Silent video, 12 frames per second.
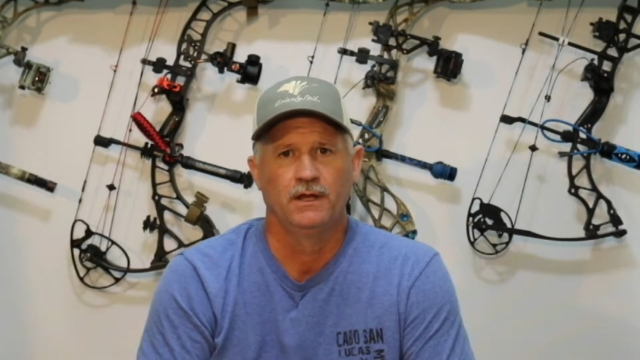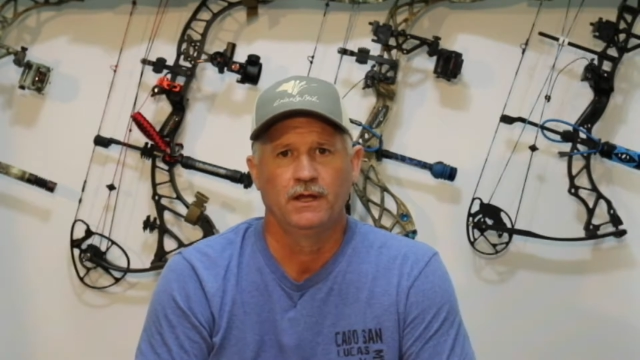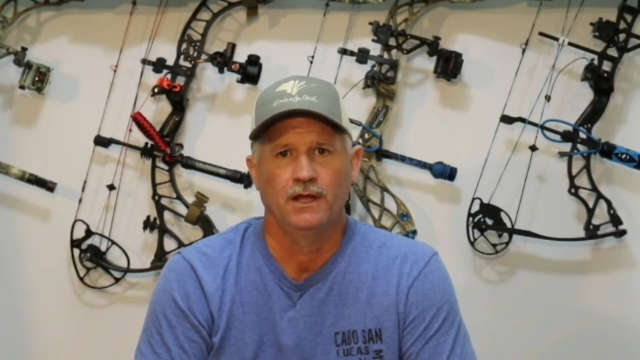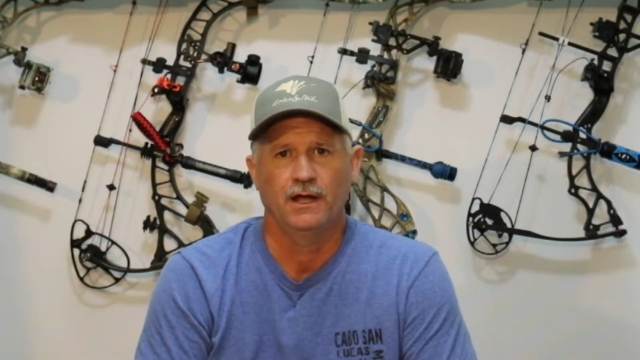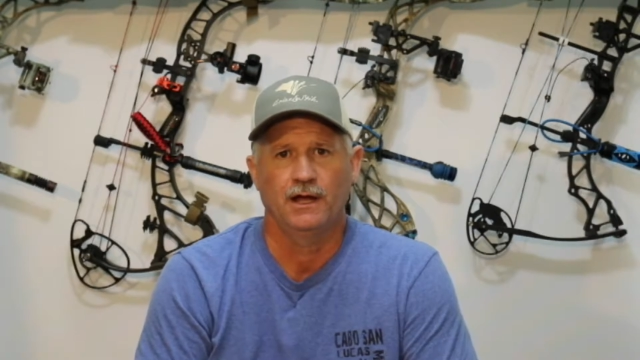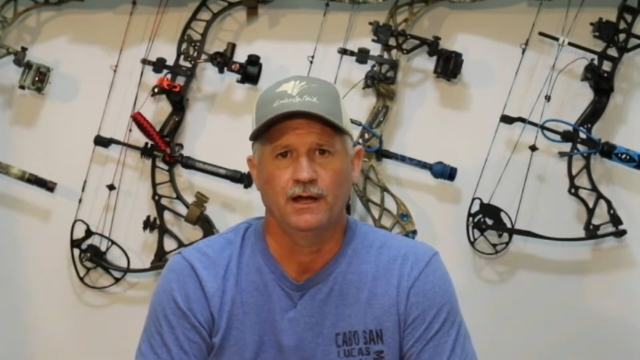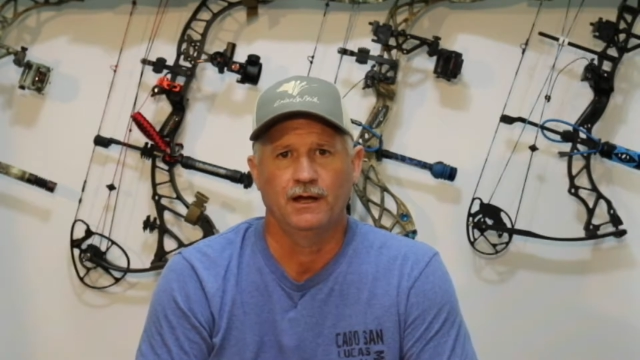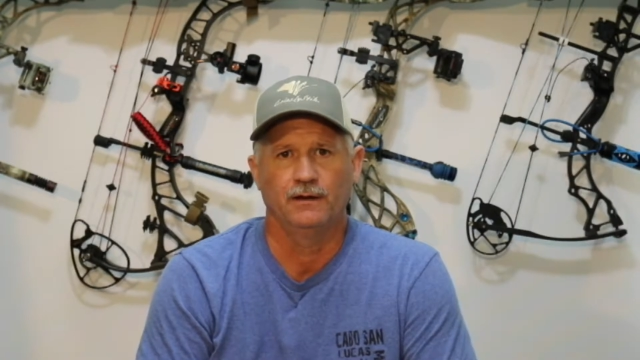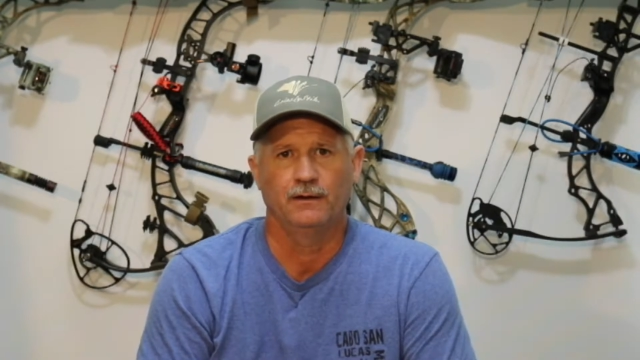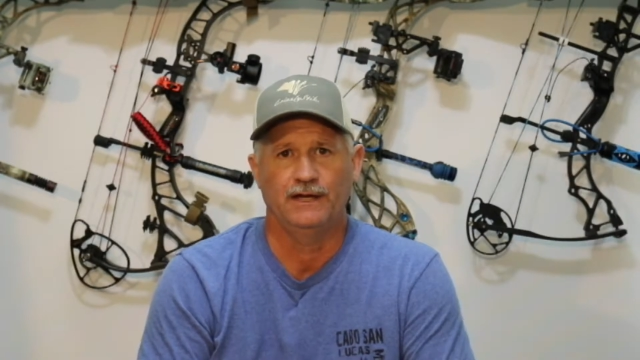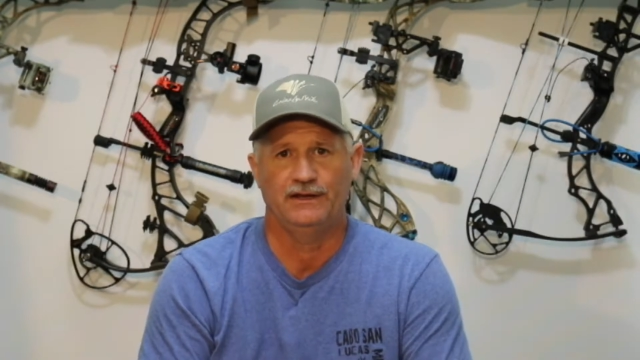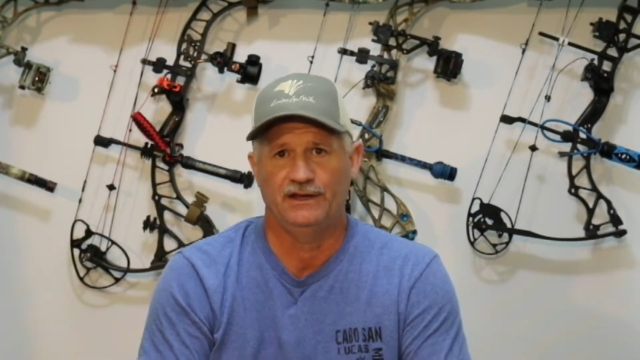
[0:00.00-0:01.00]

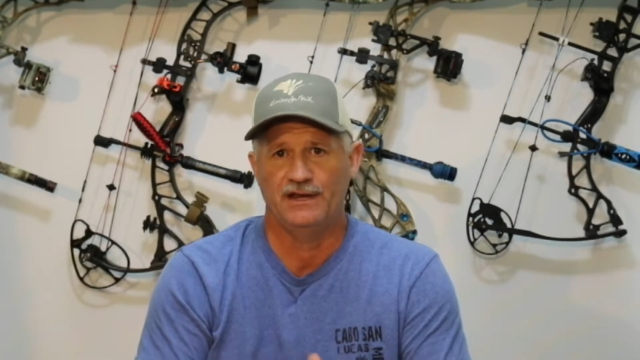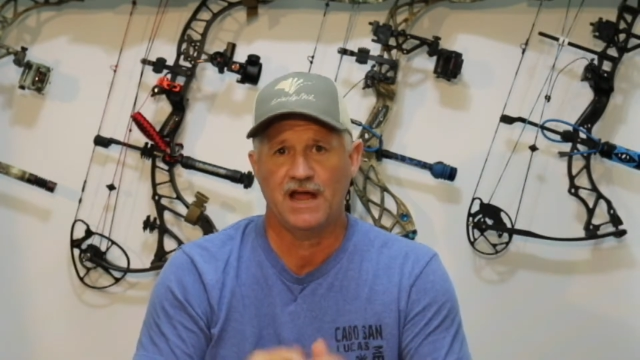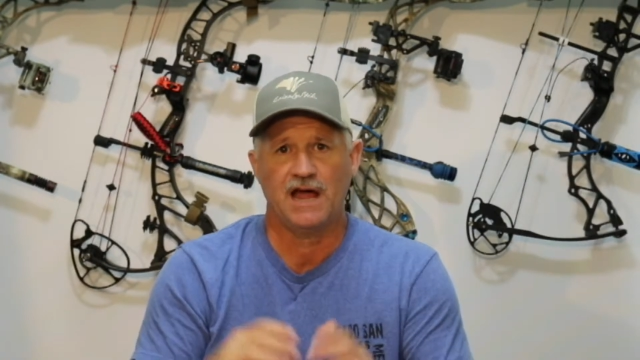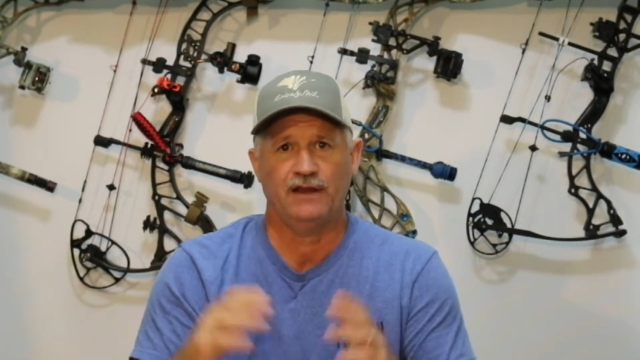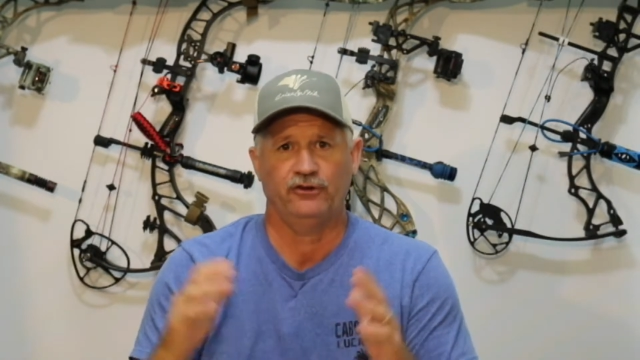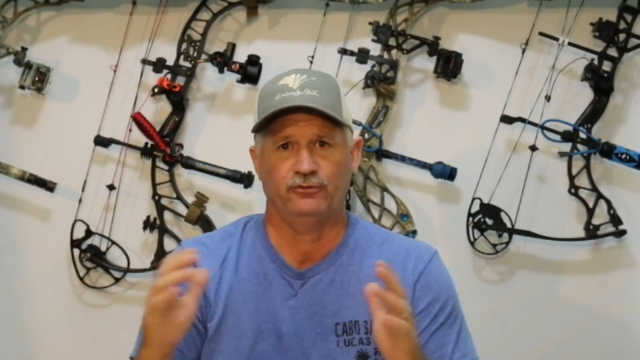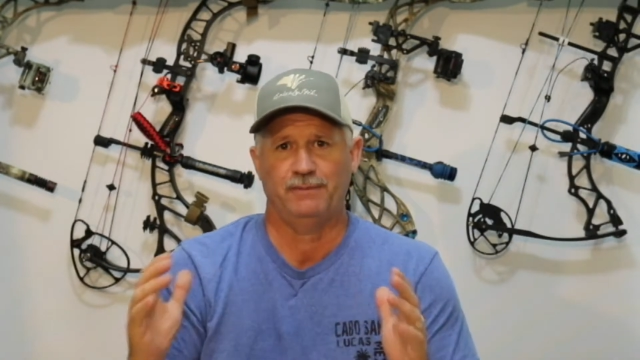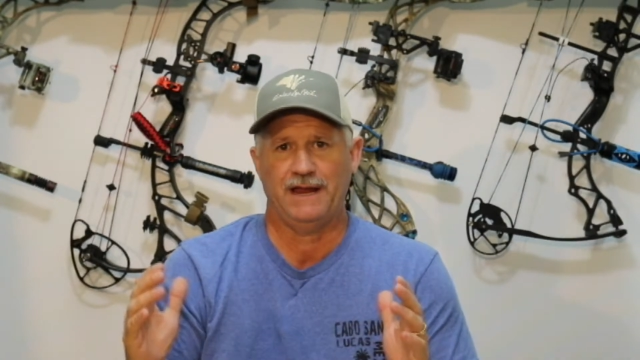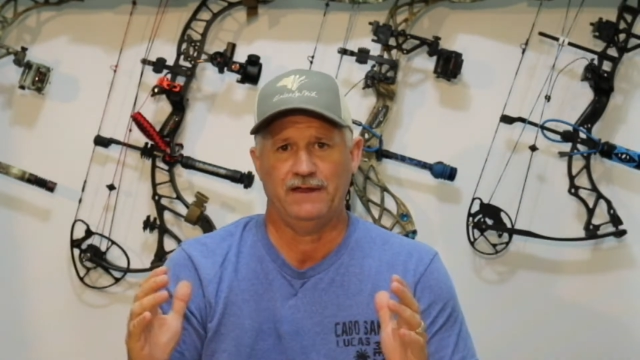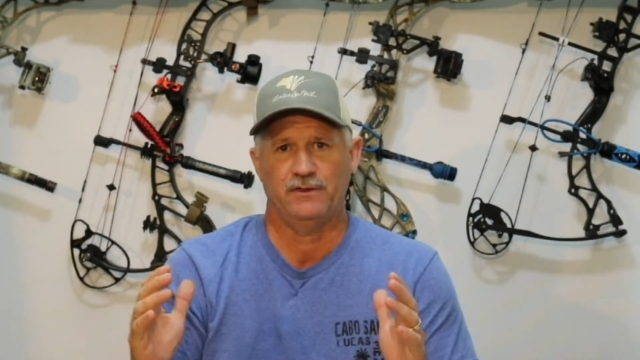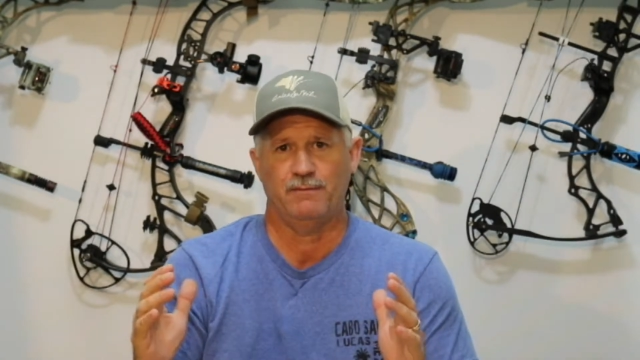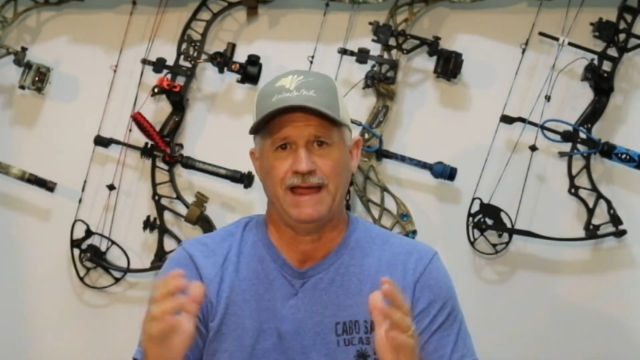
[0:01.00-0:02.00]
It did not
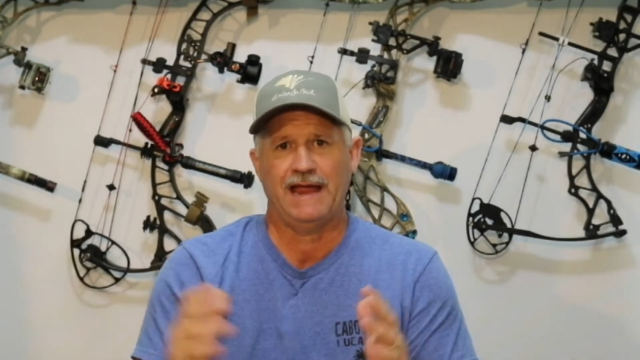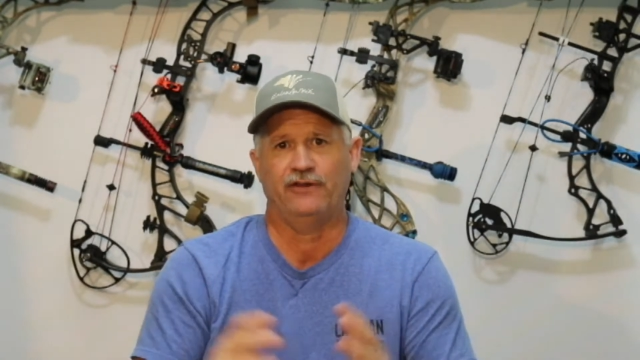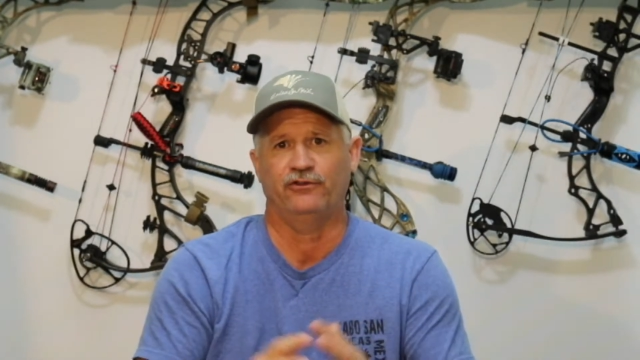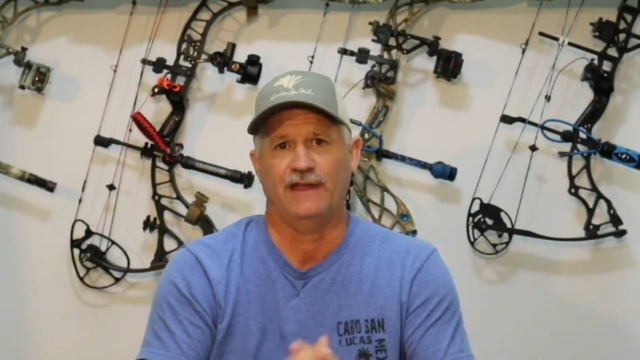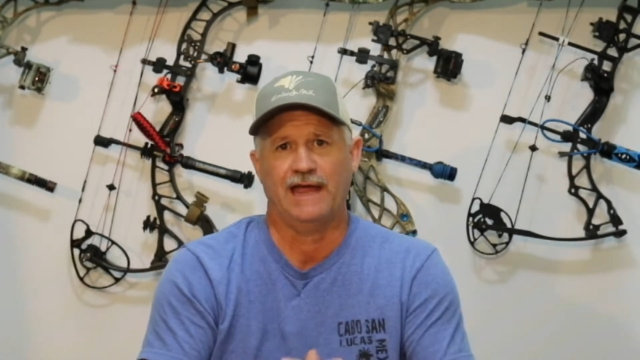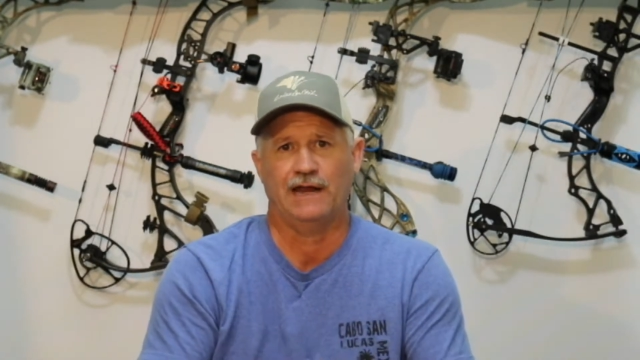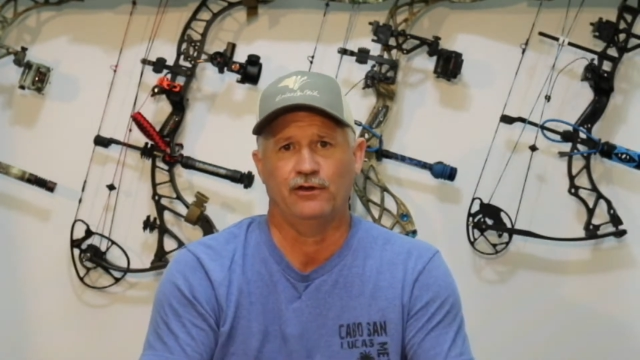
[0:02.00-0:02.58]
expand the backside.